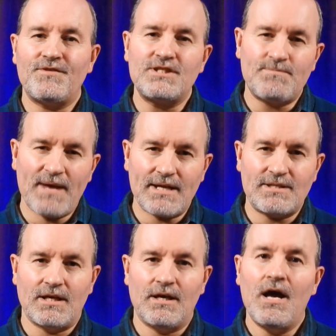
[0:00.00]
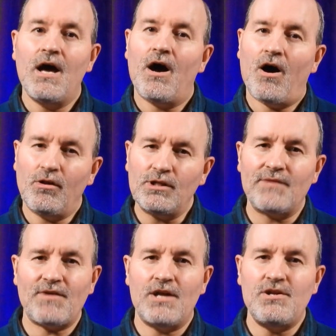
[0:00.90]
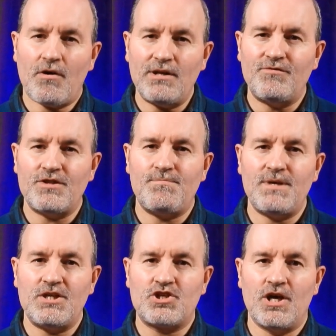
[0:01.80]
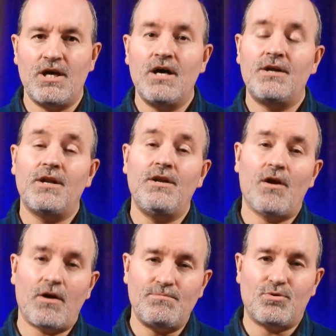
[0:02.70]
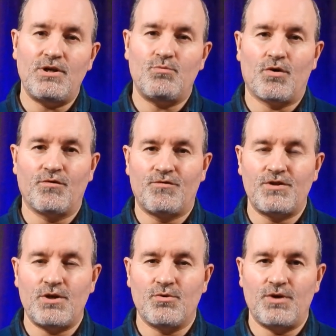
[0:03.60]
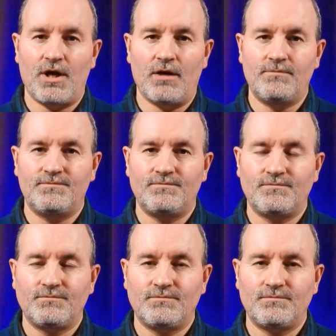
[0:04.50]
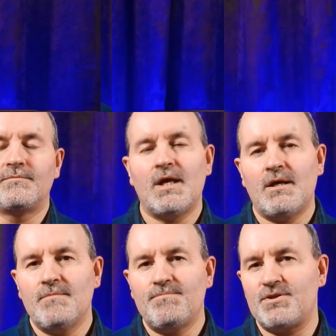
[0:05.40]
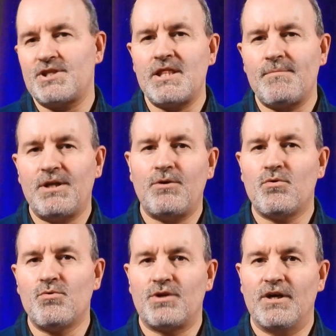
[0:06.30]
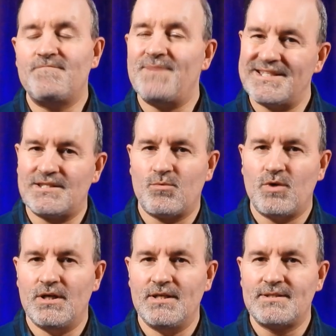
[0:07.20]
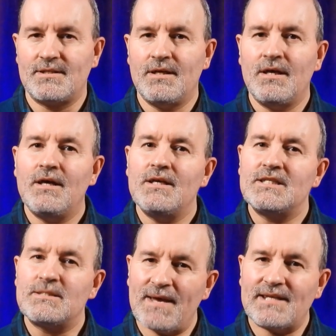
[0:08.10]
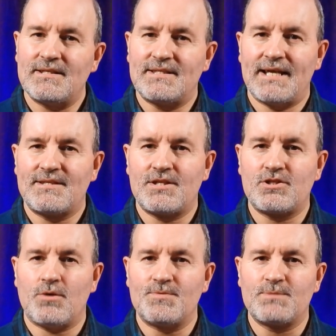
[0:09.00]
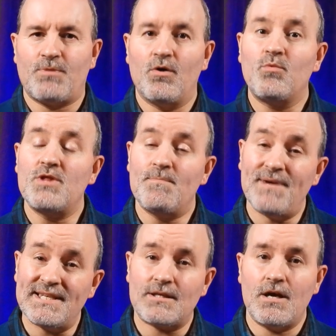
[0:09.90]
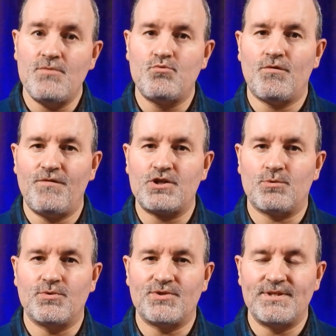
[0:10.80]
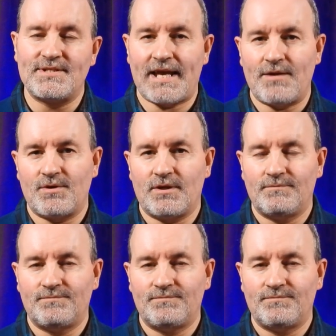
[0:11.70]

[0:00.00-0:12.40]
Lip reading: for Spectre, I'll give it a 9 for the picture and a 9.1 for the audio. Putting them in order of best to worst, Spectre takes the top spot with the best overall visuals and sound.